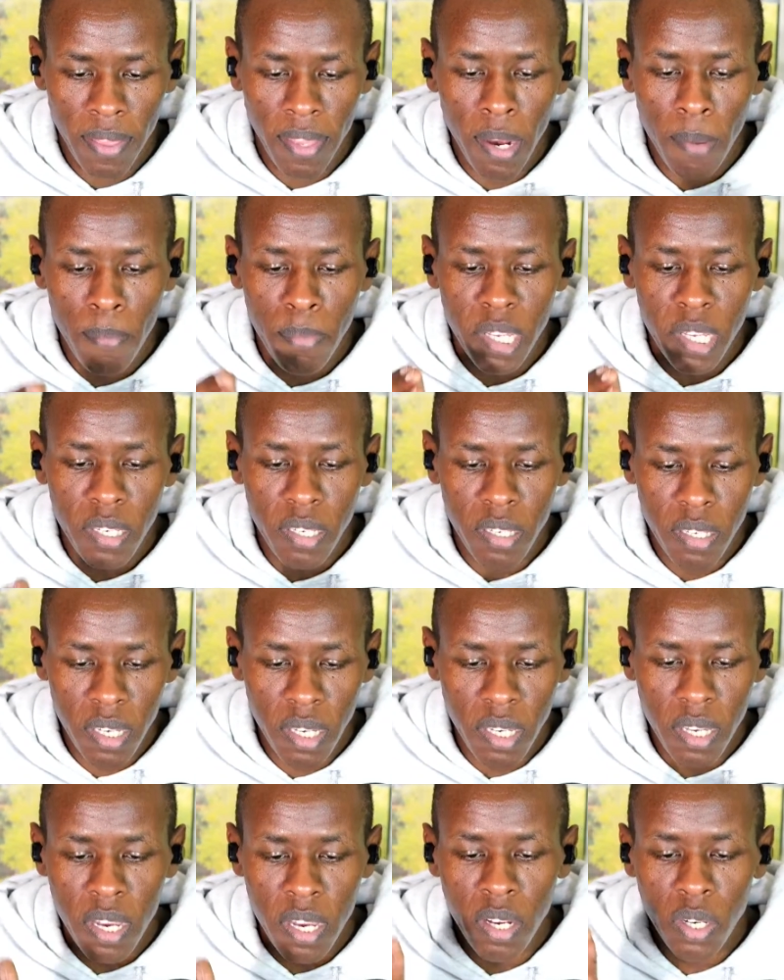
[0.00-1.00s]
And then be
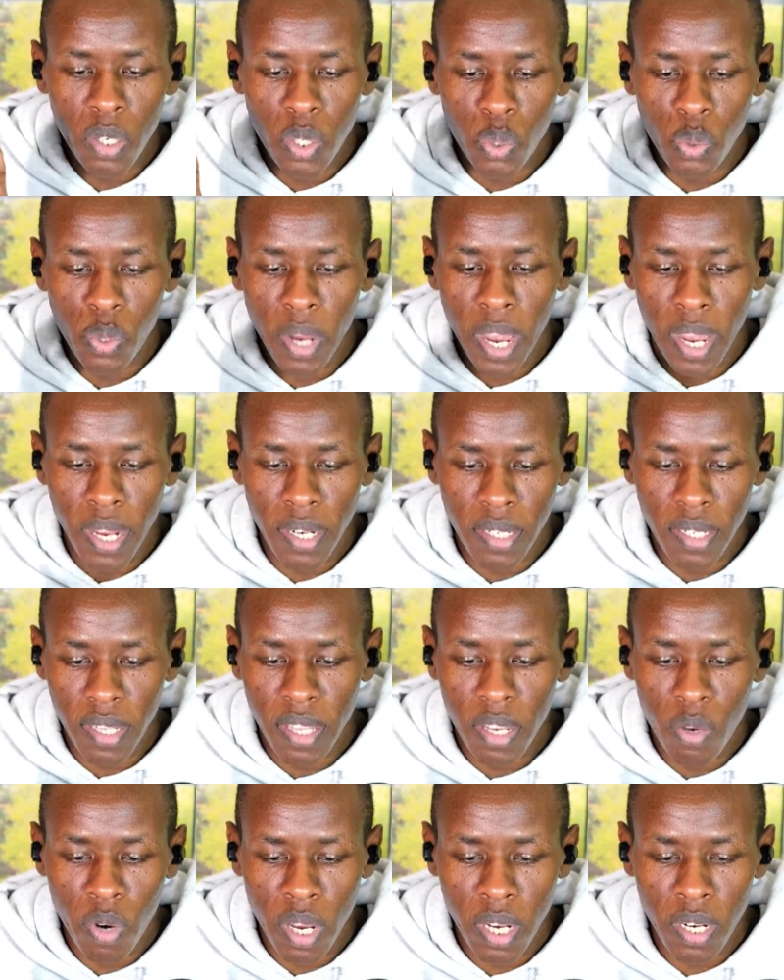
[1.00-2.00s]
seeking to enter
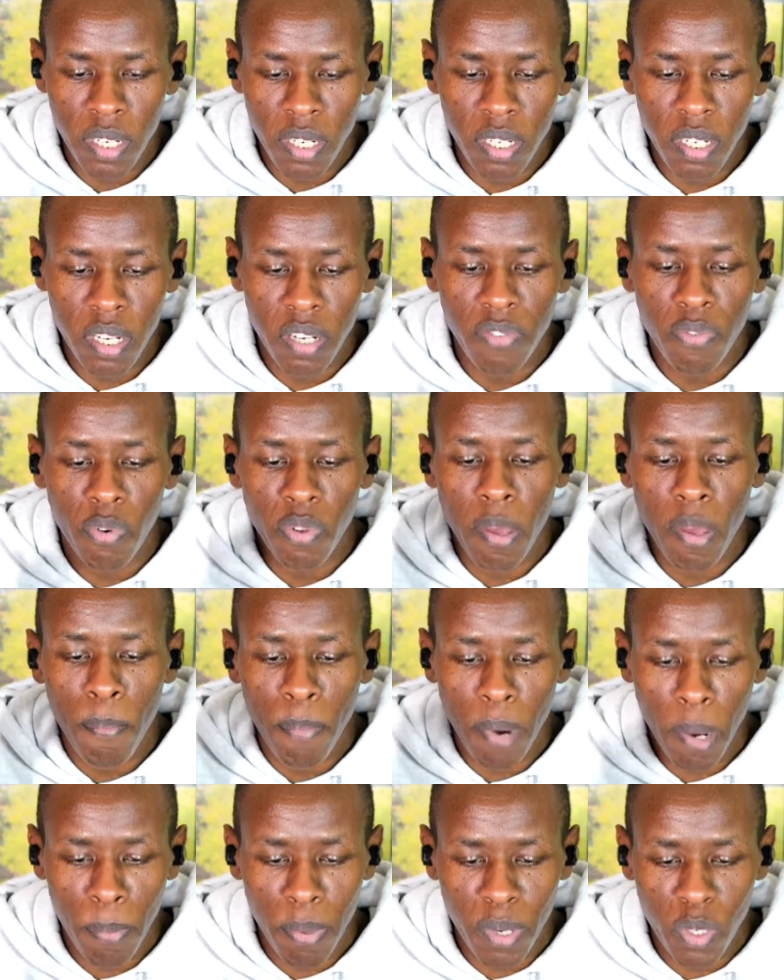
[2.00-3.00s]
the United States for the
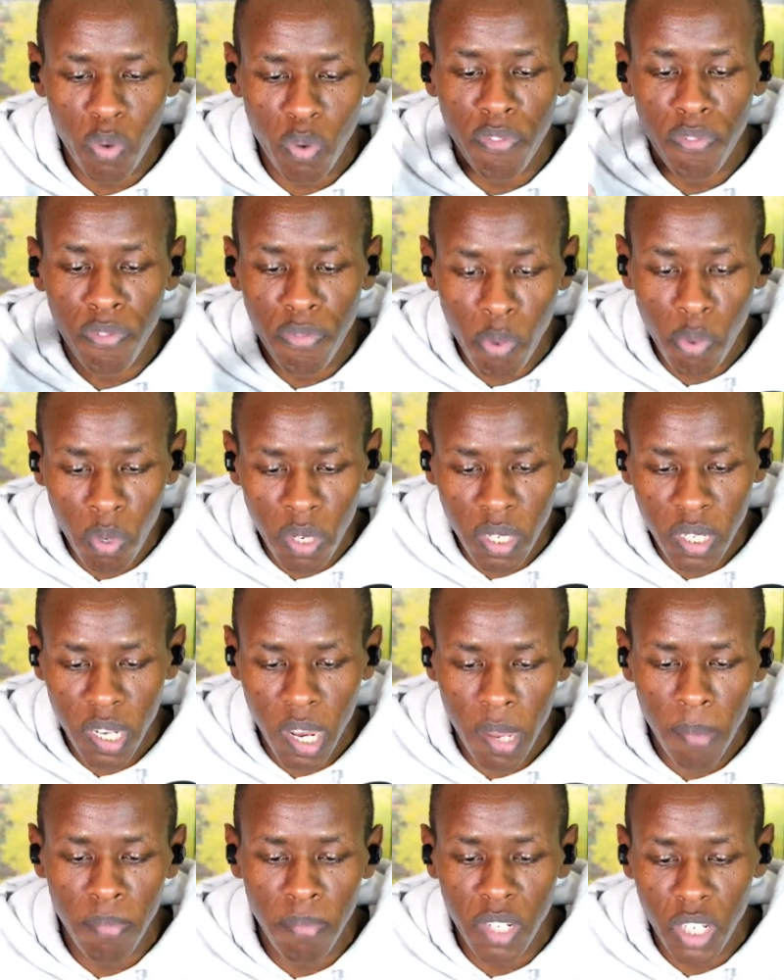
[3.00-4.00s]
purpose of
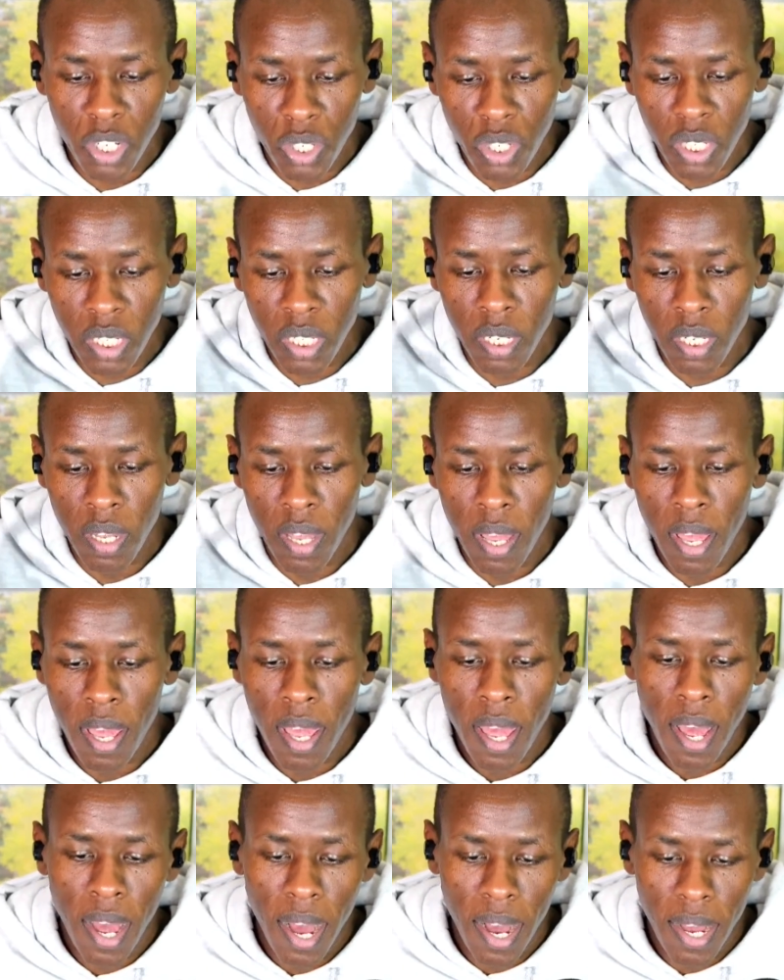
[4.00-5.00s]
full-time teaching
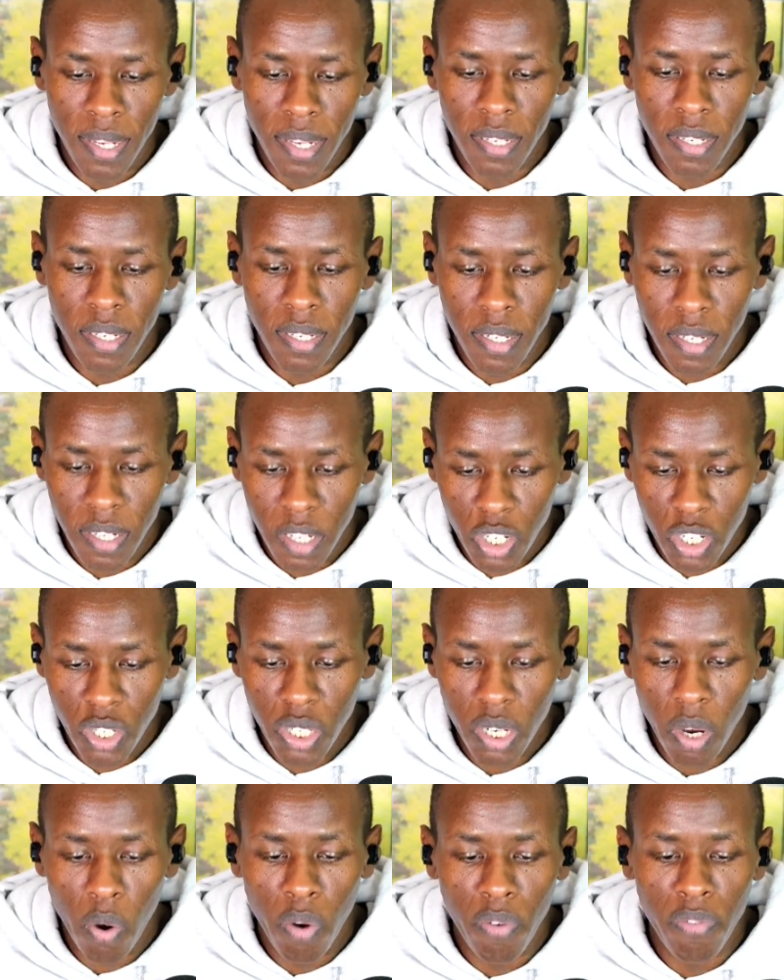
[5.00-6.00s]
as a
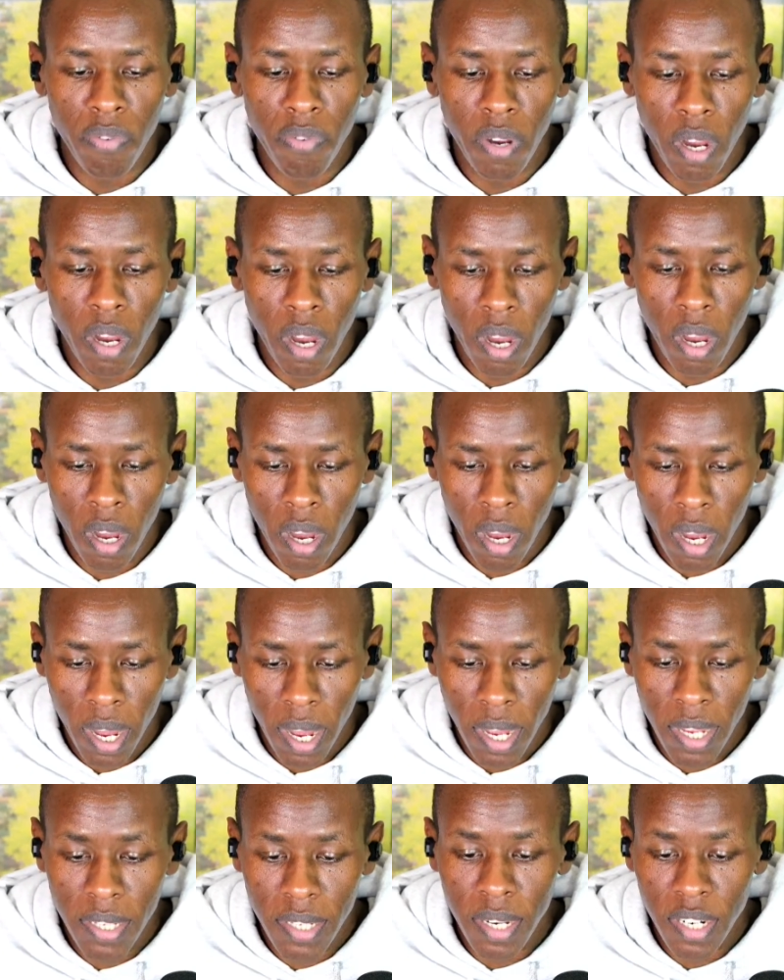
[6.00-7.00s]

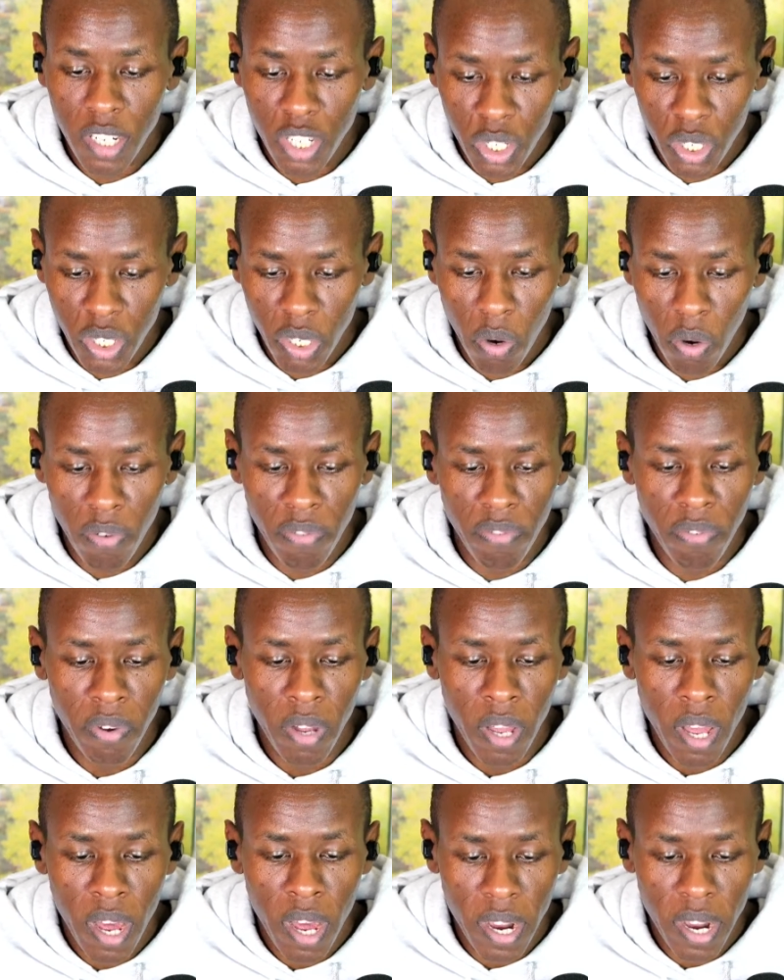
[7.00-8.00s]
teacher
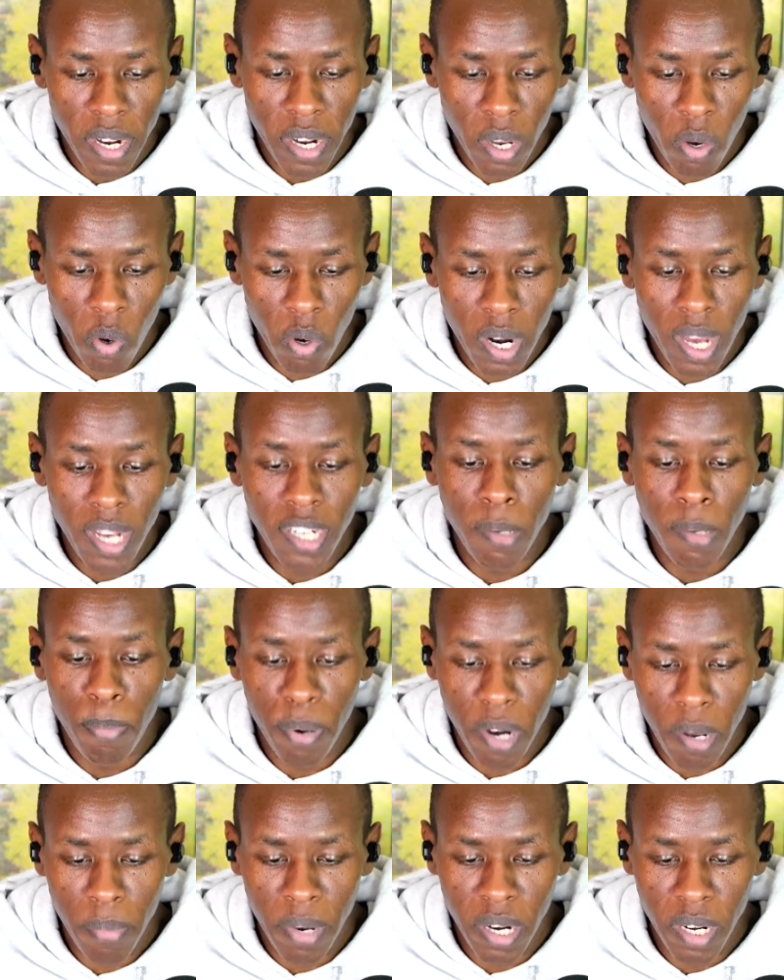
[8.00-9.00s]
of record at a
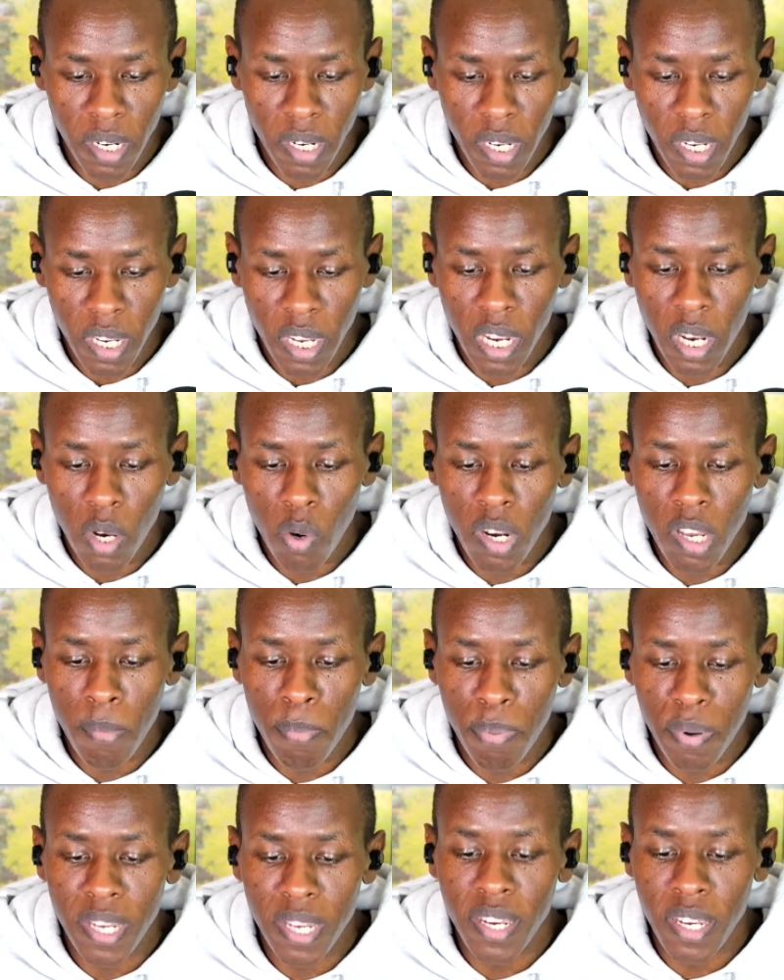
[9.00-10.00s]
primary,
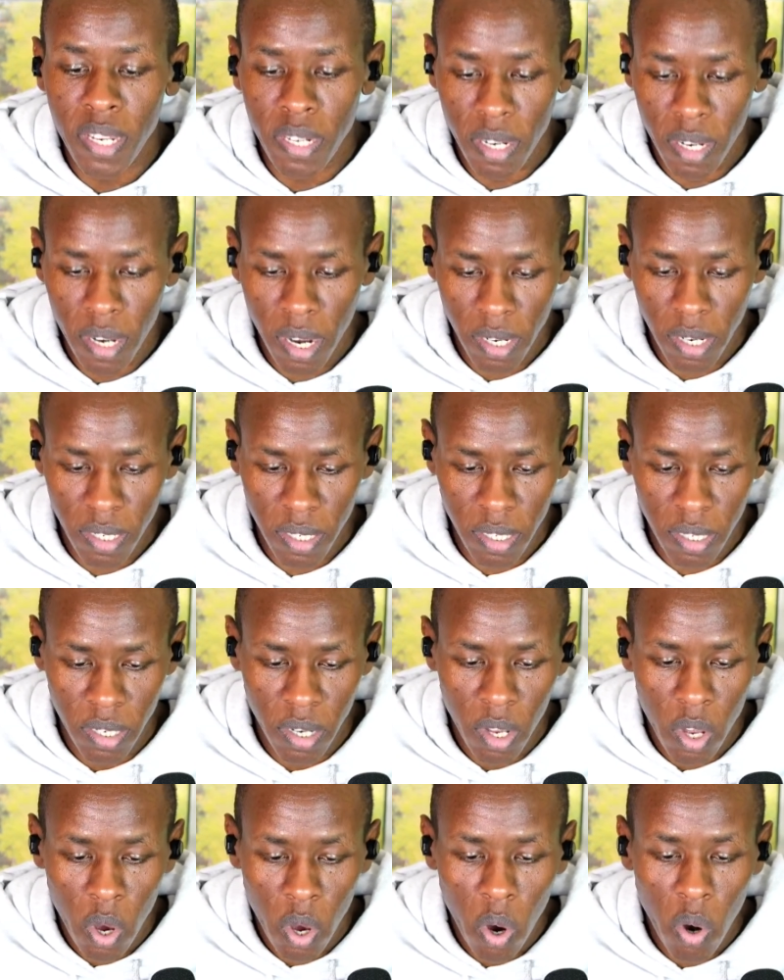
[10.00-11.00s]
including
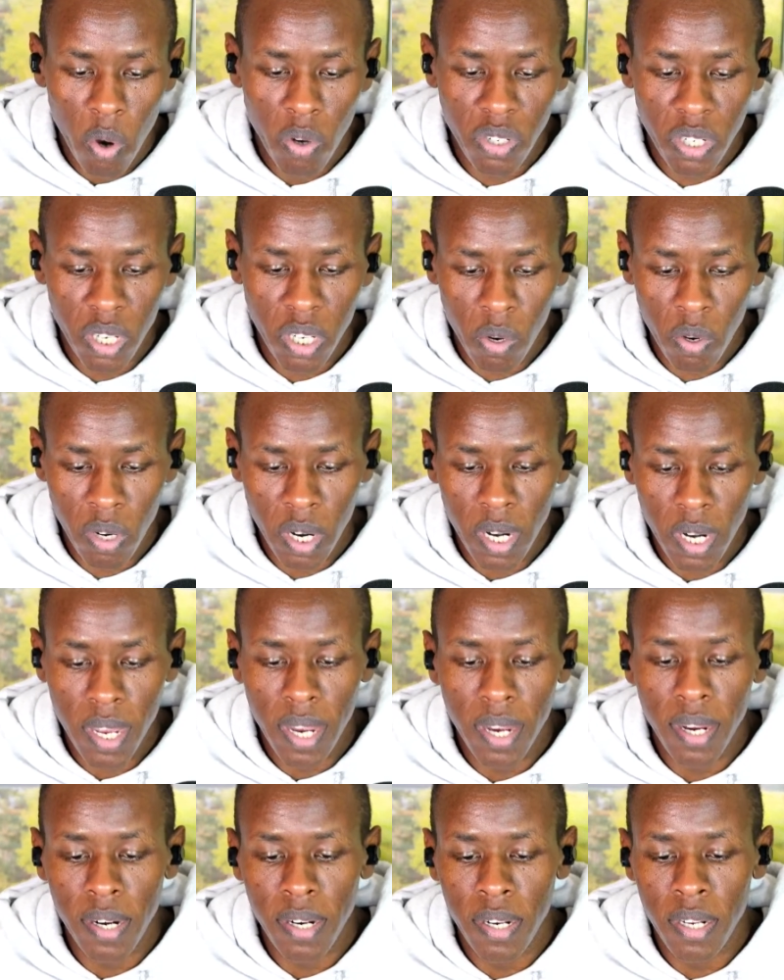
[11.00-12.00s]
pre-kindergarten or secondary
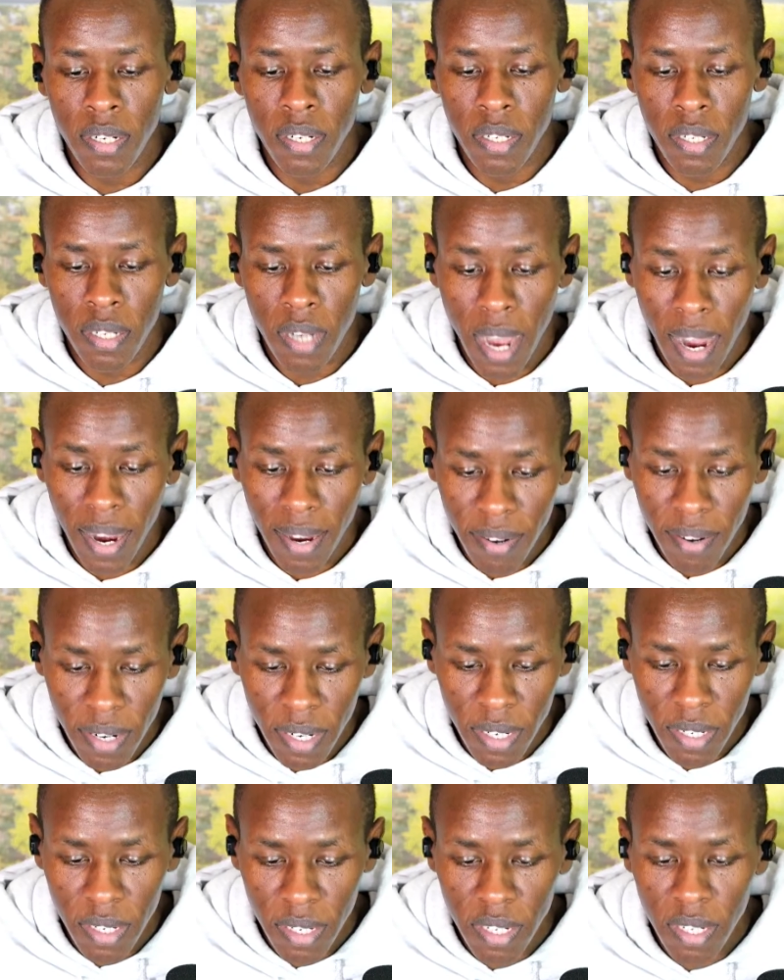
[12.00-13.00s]

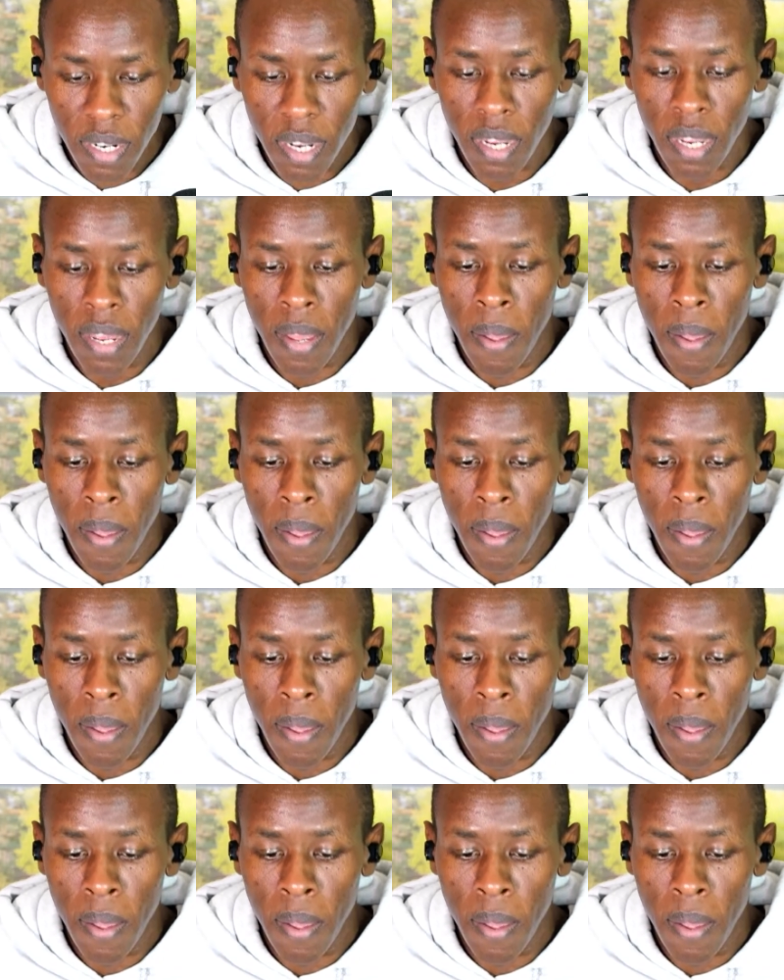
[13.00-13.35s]
accredited